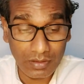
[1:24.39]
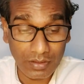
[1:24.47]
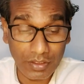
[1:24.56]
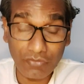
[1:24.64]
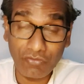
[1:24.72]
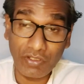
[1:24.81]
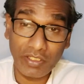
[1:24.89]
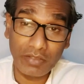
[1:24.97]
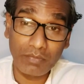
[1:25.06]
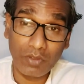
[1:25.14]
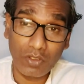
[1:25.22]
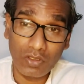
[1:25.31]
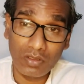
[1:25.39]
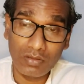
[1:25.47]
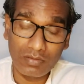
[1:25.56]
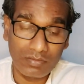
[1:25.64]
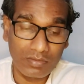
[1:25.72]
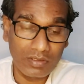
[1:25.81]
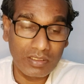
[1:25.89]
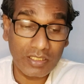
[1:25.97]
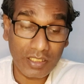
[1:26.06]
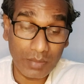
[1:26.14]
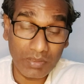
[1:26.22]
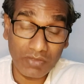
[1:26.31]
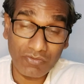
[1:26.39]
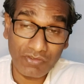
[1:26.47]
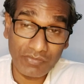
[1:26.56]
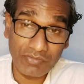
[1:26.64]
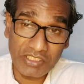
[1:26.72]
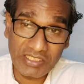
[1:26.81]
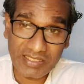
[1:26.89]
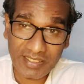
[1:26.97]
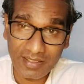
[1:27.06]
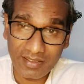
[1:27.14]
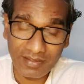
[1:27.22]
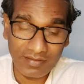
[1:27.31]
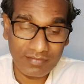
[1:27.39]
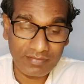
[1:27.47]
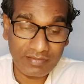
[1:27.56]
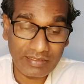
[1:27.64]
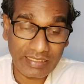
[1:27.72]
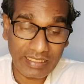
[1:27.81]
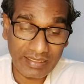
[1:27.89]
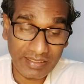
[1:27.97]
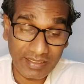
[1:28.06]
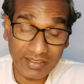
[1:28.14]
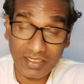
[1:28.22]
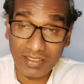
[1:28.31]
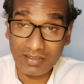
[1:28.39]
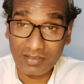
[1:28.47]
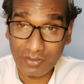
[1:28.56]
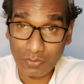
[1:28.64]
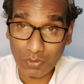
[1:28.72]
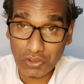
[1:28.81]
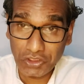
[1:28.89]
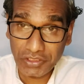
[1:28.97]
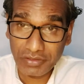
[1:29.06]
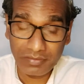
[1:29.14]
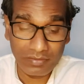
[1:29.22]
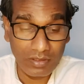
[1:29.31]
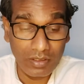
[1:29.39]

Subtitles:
a fireball coming from the sky and entering the ocean,